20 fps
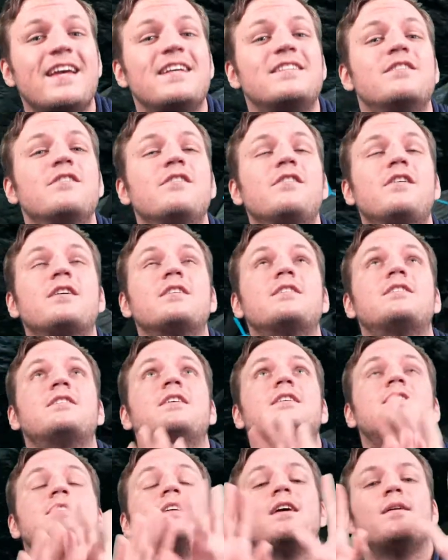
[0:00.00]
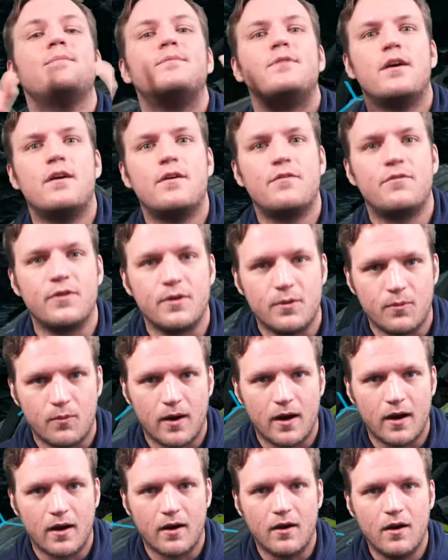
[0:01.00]
is there are cassette tapes
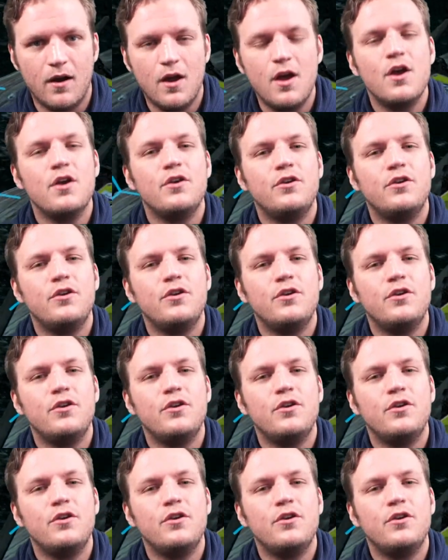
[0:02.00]
everywhere.